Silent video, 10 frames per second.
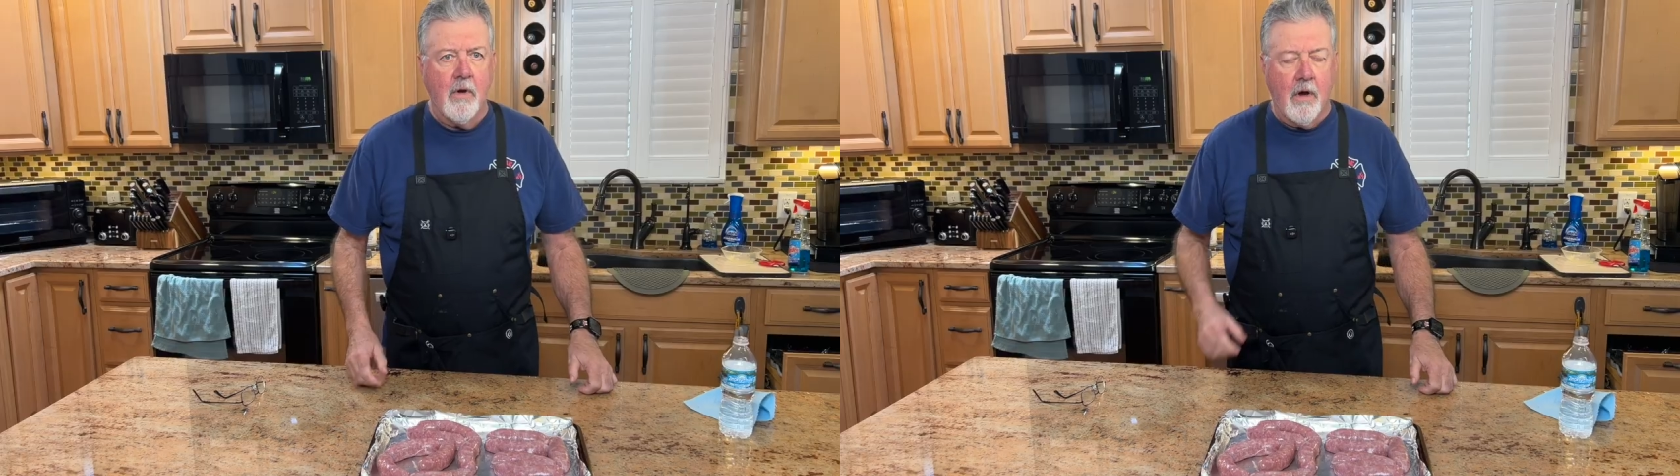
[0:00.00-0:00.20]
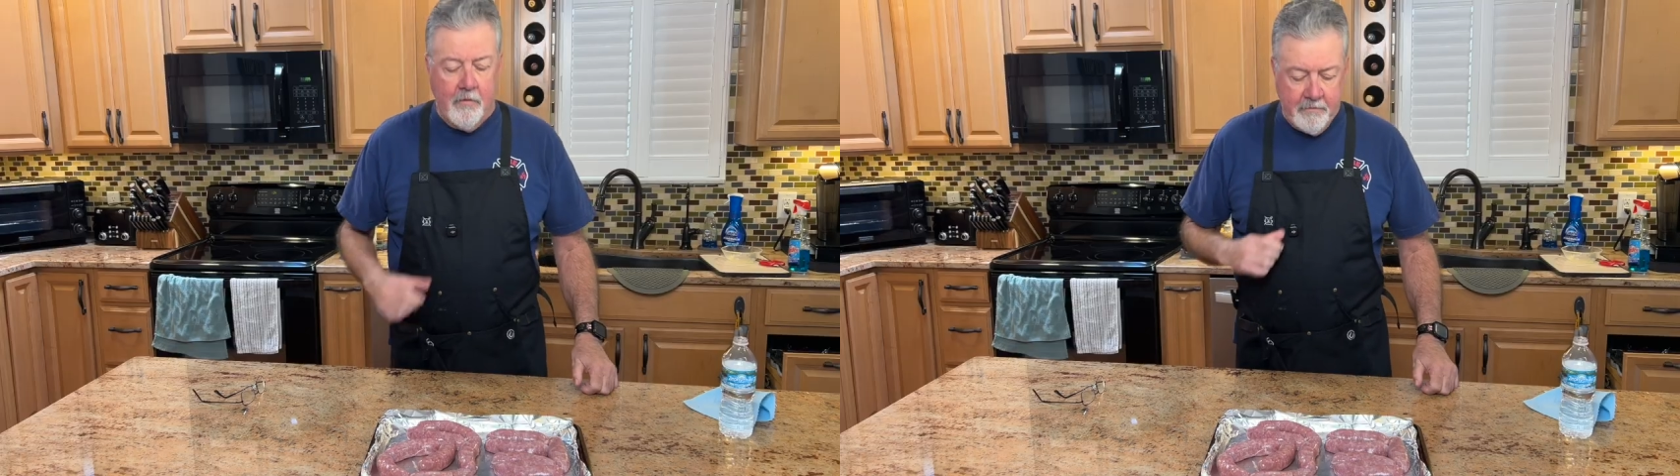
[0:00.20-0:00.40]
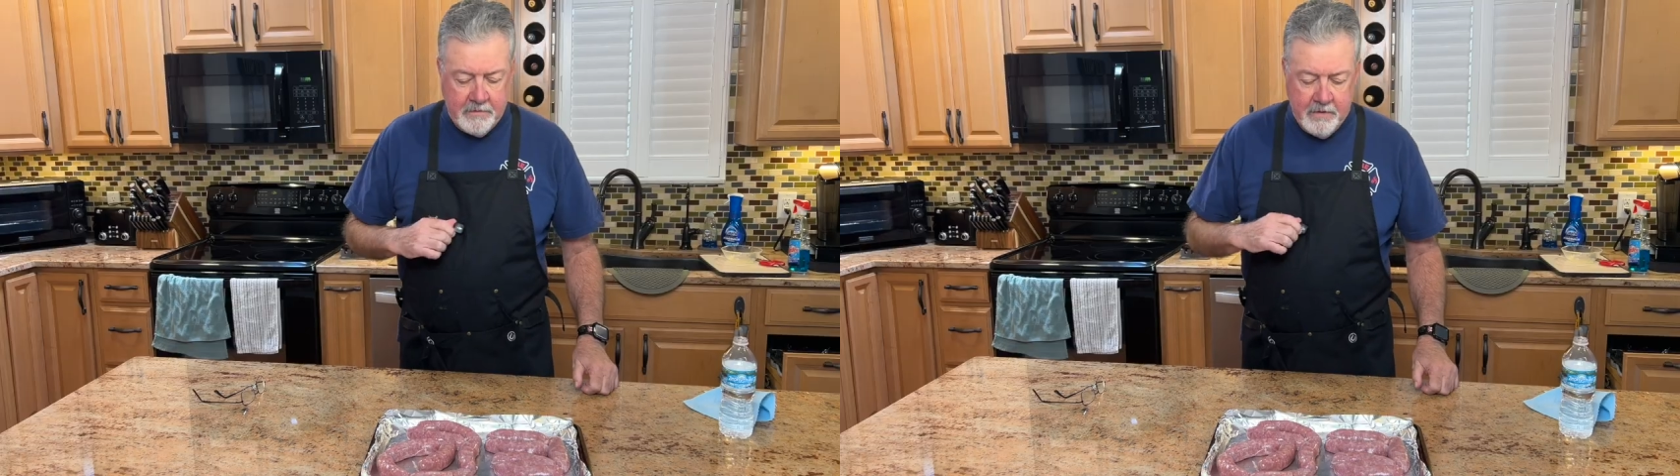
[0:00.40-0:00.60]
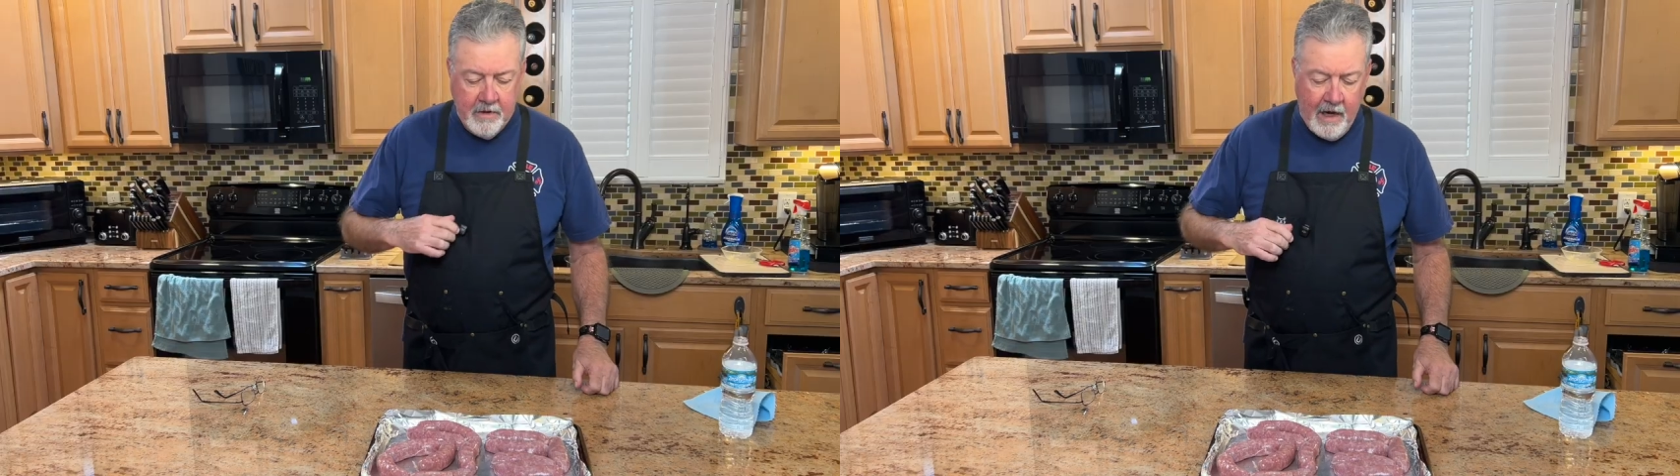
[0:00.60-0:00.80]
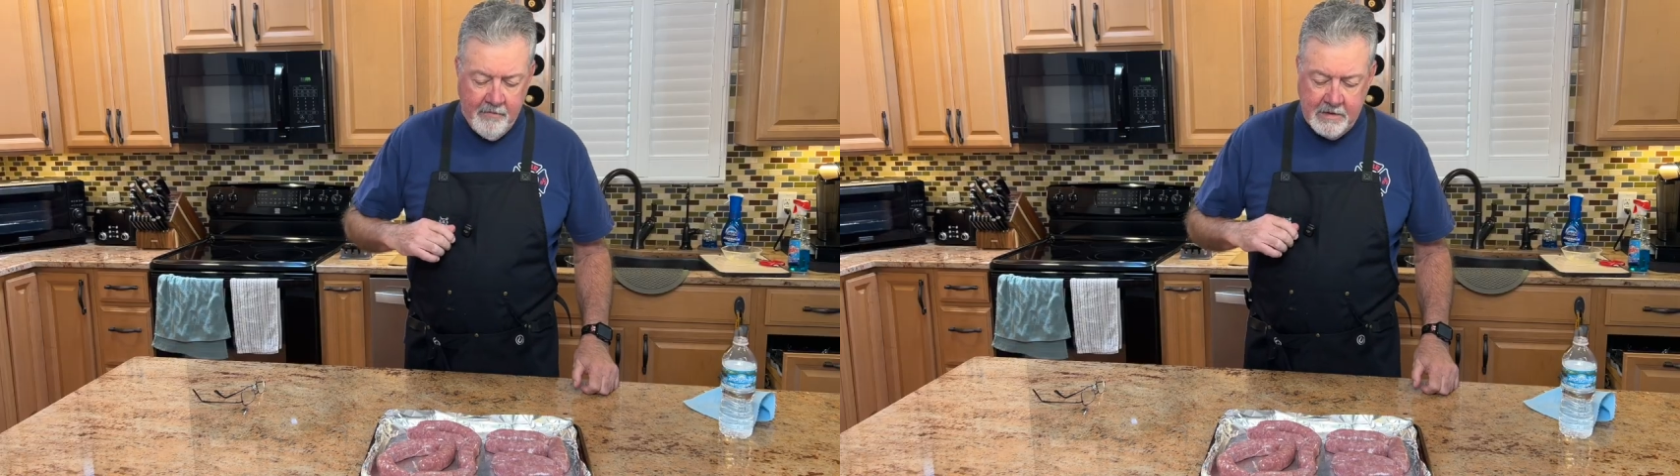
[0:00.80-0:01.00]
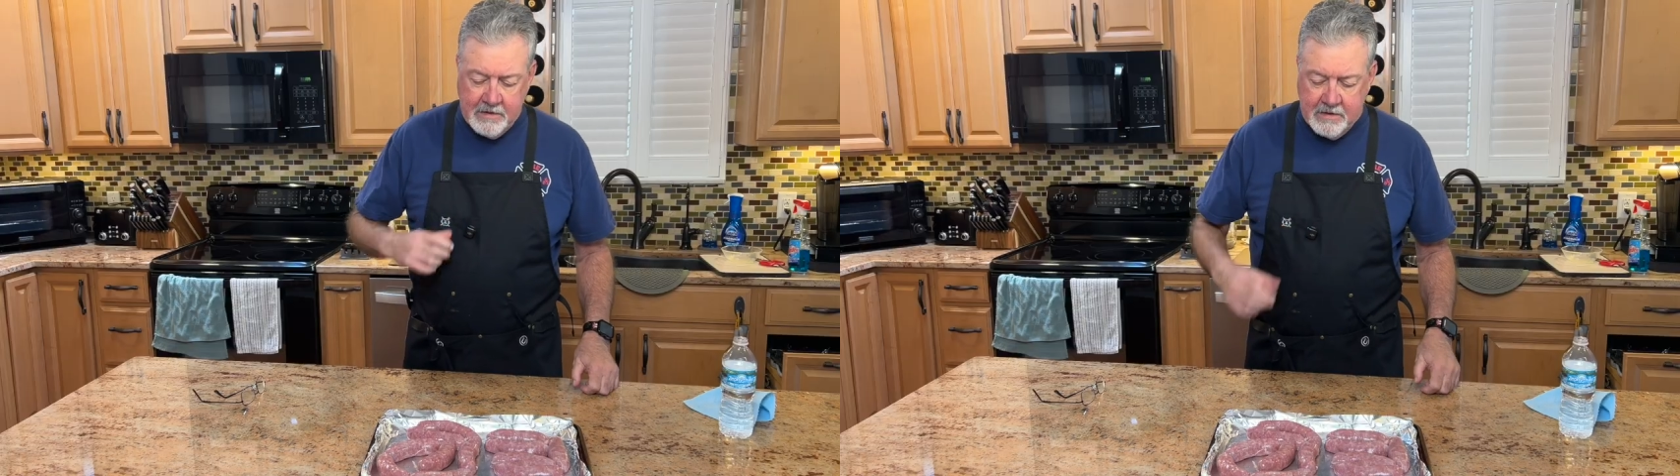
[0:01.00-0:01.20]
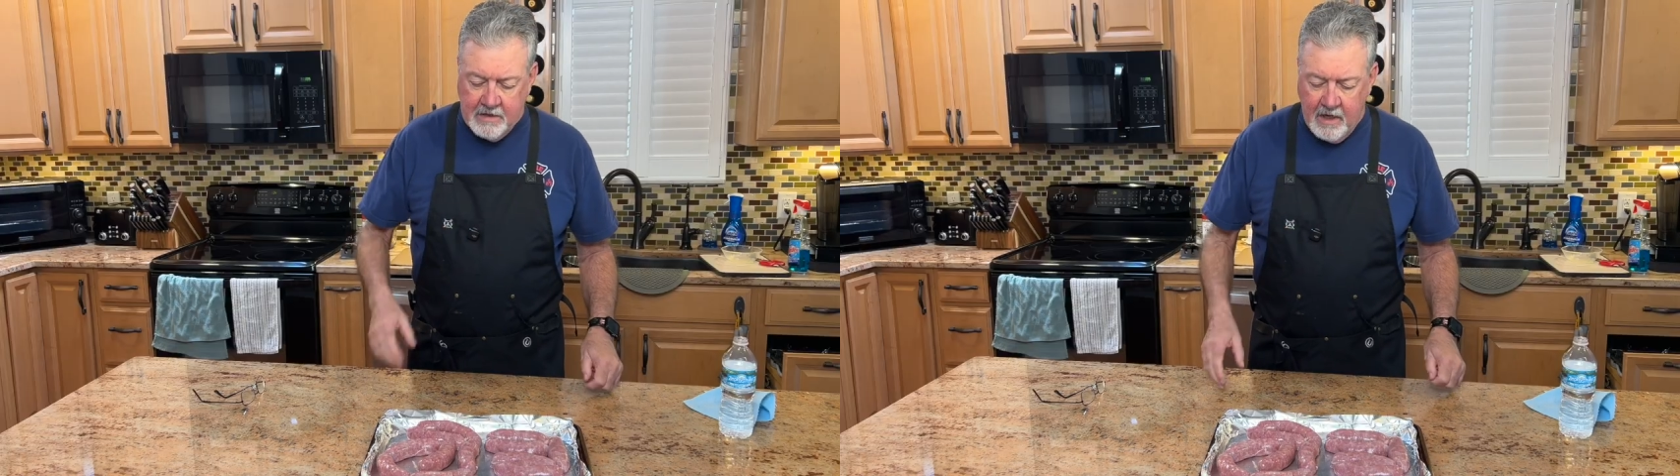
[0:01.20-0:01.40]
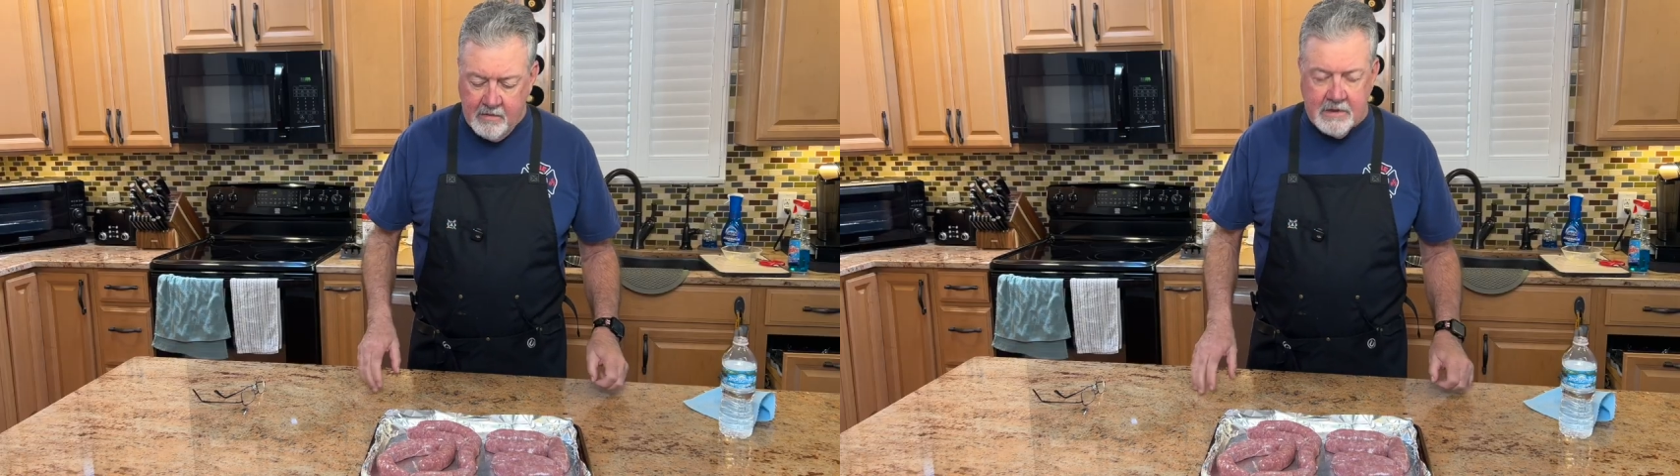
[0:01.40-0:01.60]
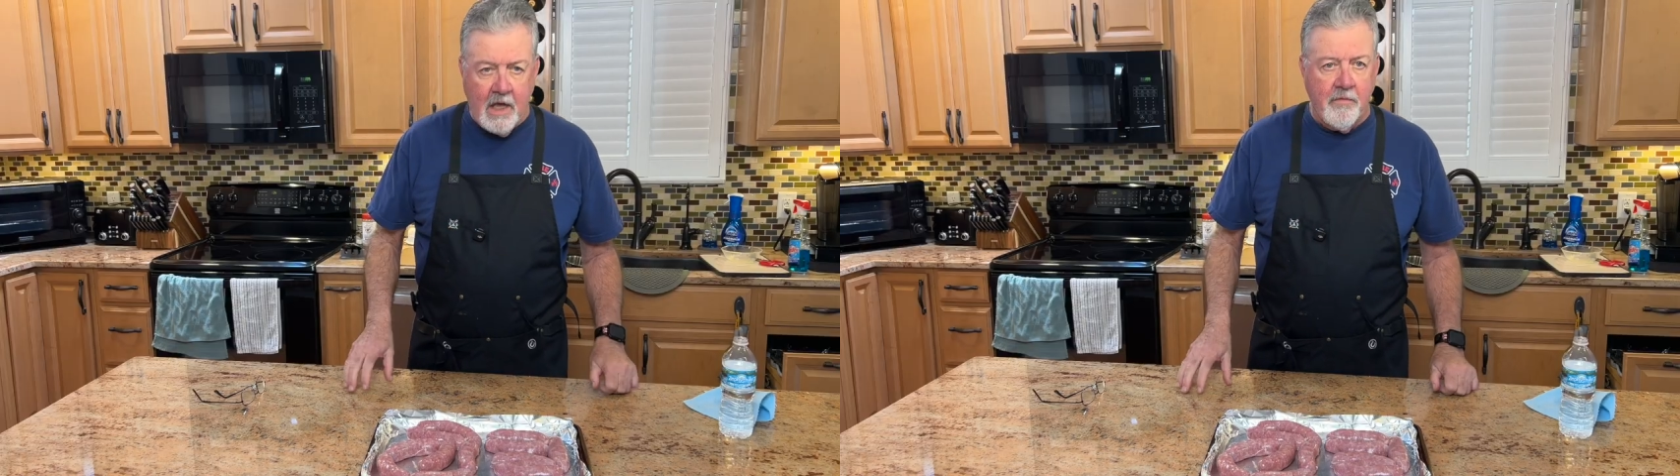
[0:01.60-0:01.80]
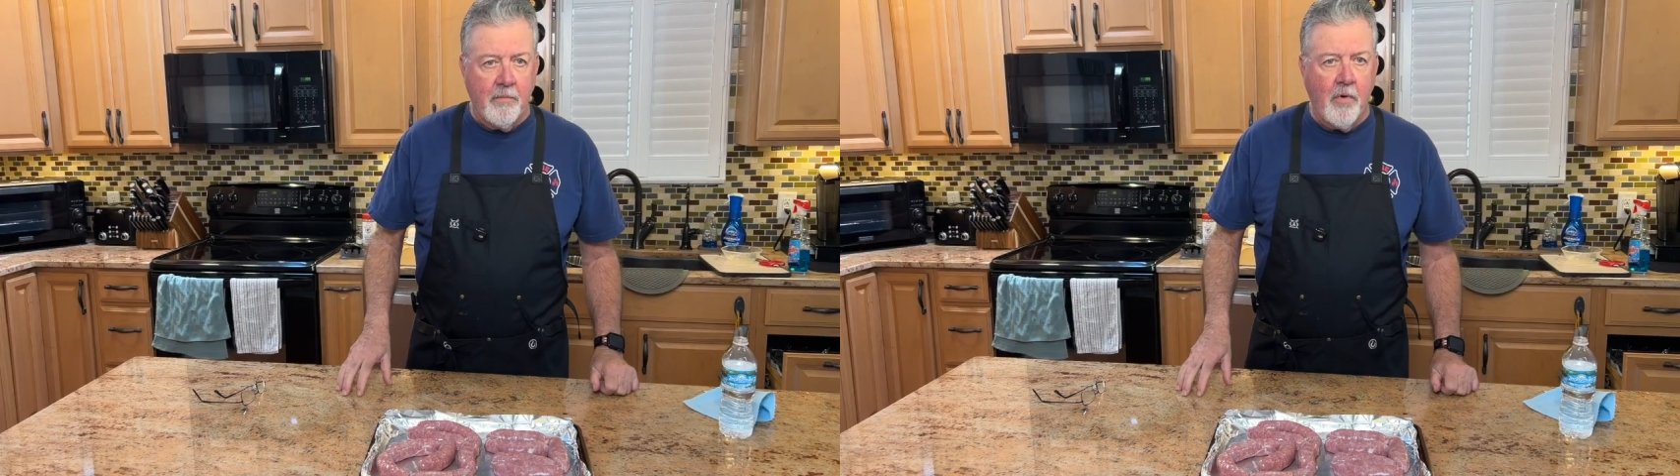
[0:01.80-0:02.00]
off. You obviously see I was
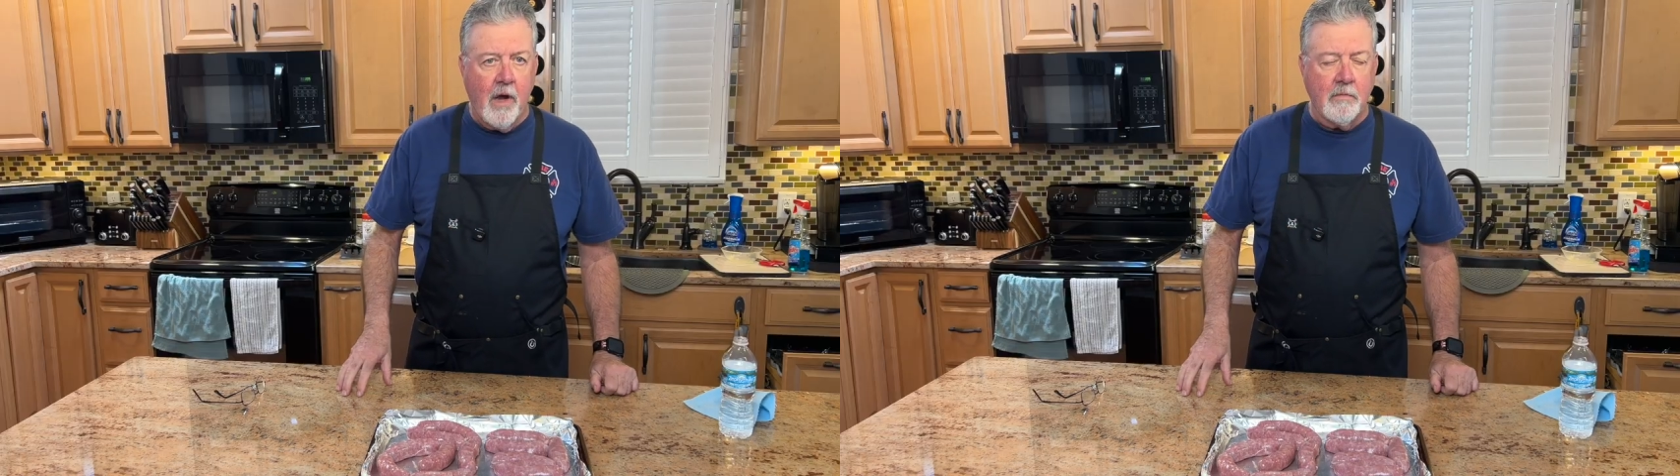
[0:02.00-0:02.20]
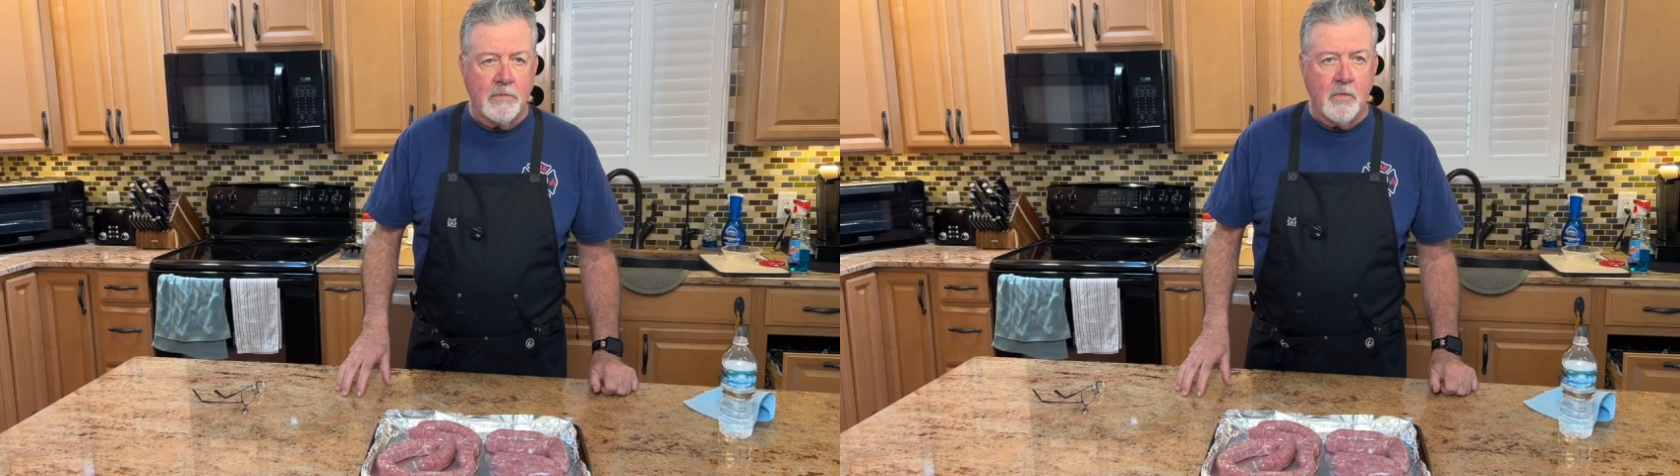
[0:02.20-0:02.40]
having problems.